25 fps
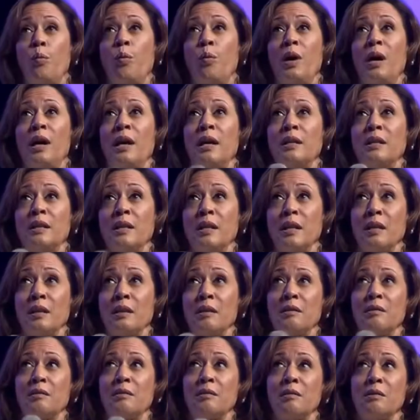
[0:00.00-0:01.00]
Well, I think
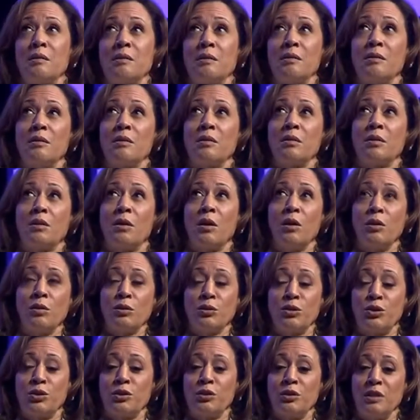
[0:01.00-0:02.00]

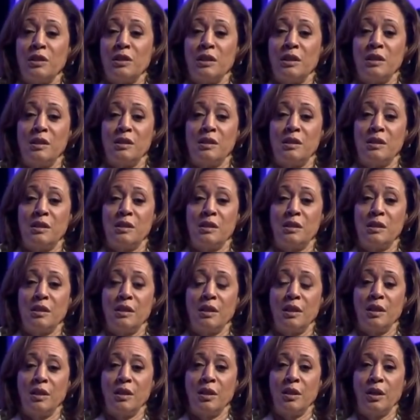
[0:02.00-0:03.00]
culture is,
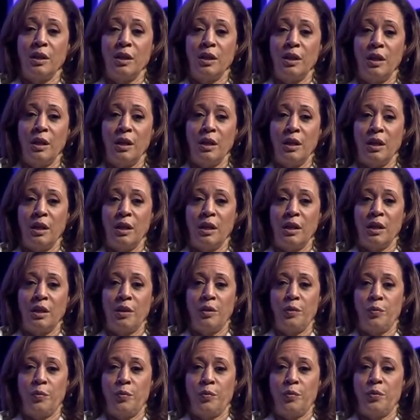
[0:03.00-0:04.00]
it
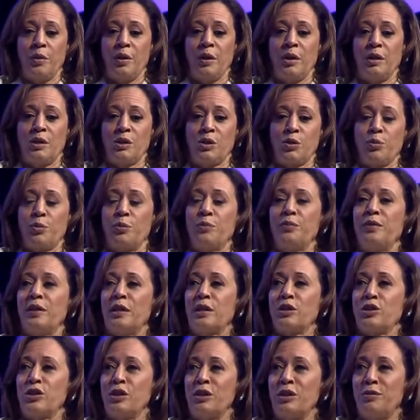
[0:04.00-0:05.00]
is a
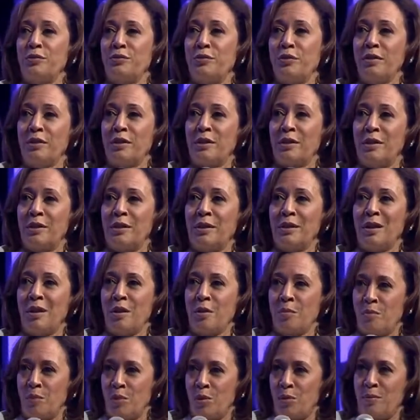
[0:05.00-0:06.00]
reflection of
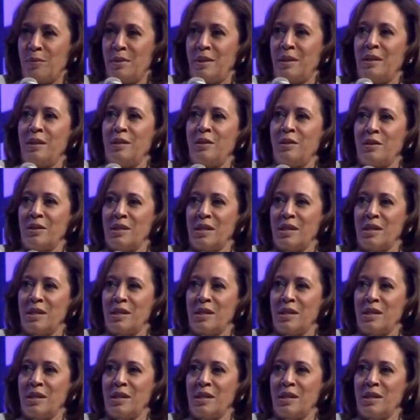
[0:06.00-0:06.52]
our moment and our